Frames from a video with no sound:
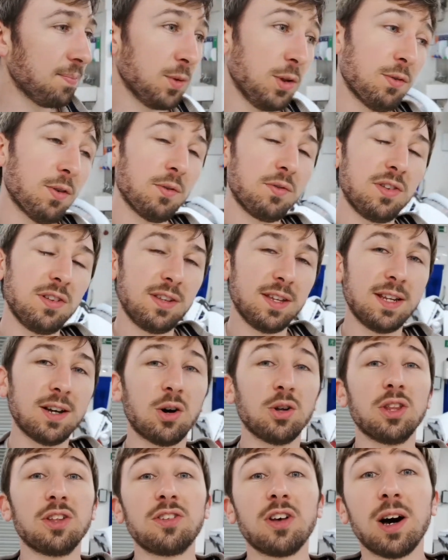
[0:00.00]
You've obviously seen it
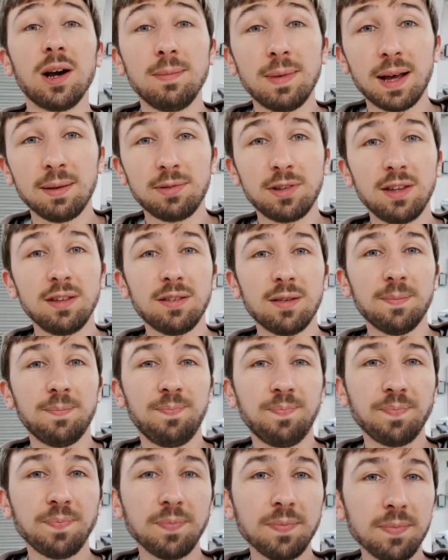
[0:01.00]
on the time
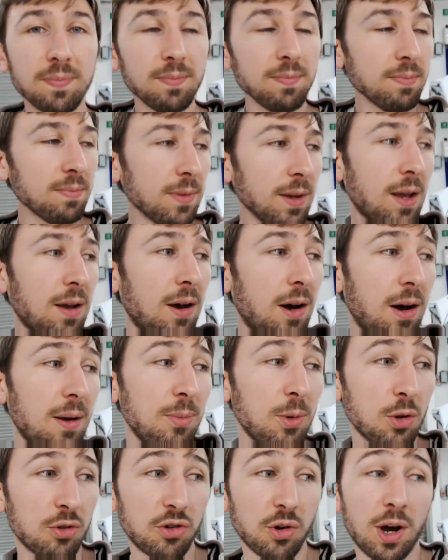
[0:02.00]
lapses.
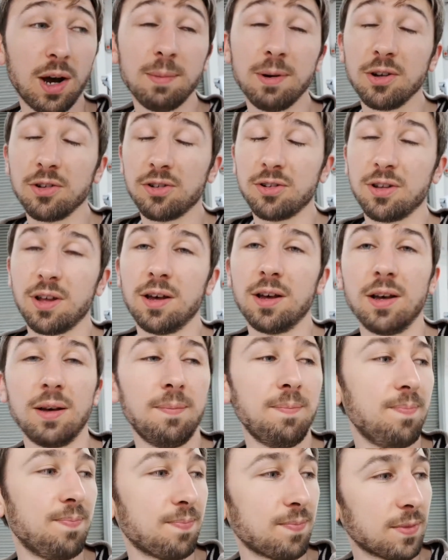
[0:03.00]
I'm not sure how much
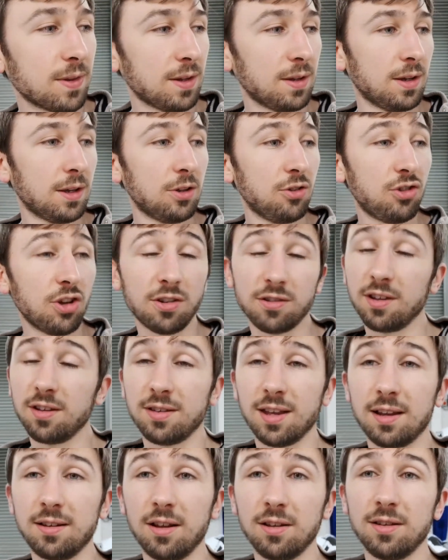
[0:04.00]

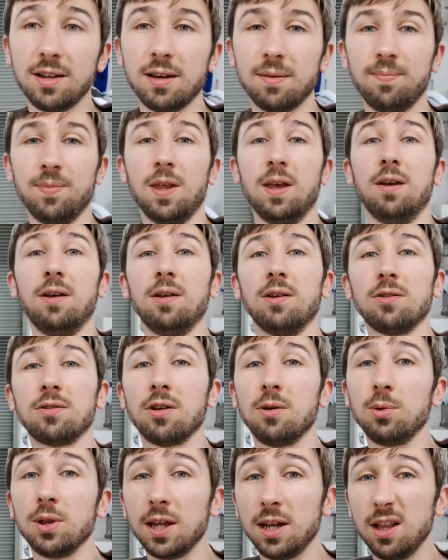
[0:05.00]
justice that does it.
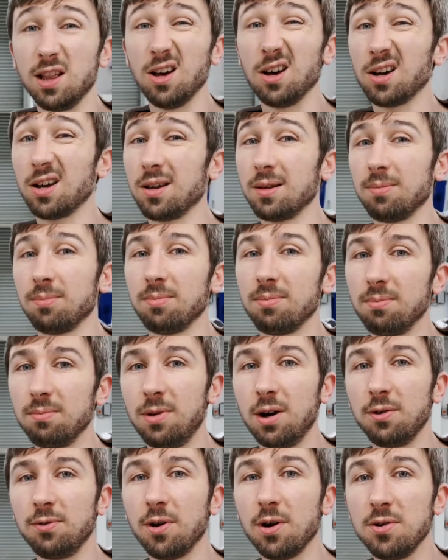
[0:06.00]
So with any luck,
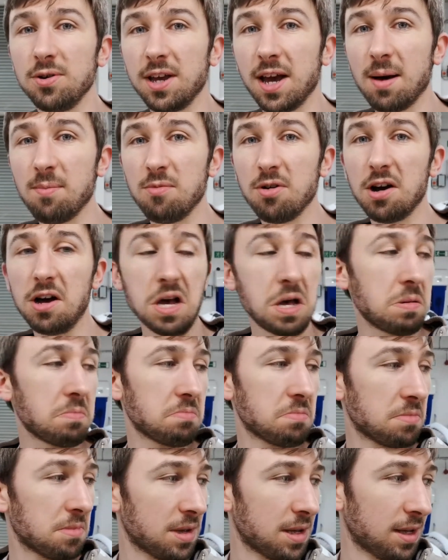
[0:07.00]
my phone camera
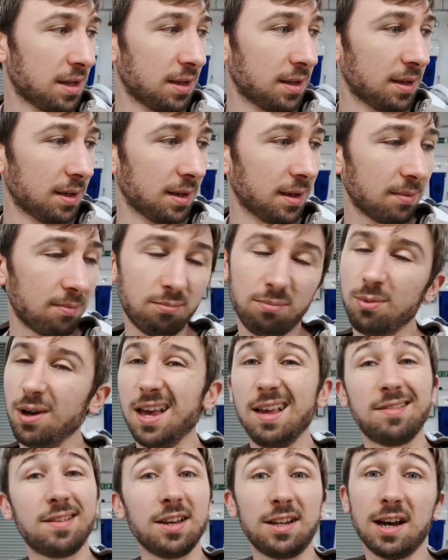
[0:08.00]

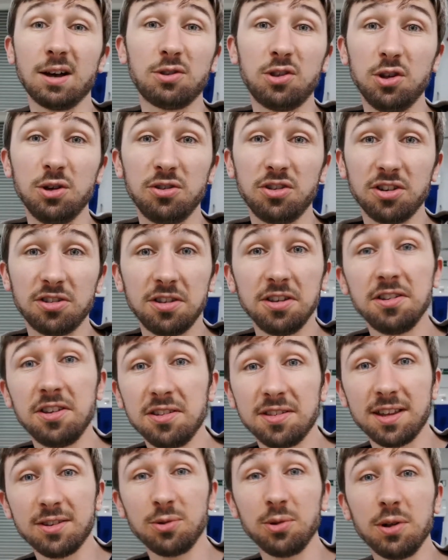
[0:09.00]
is going to have to do it justice,
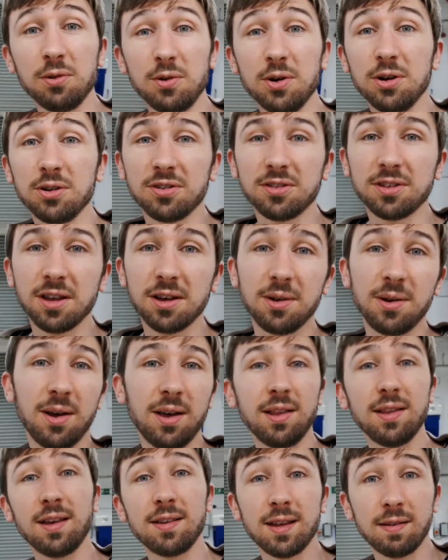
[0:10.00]
because that's all I've got. So
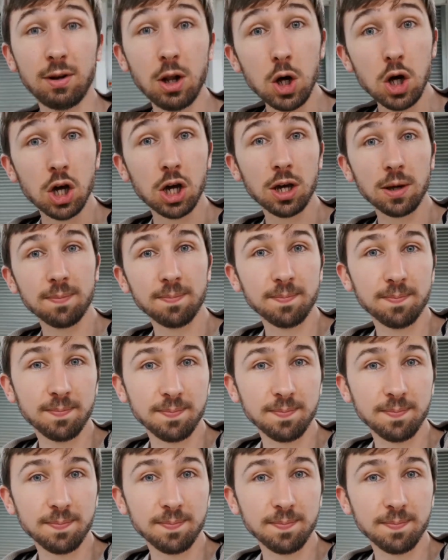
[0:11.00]
let's have a look.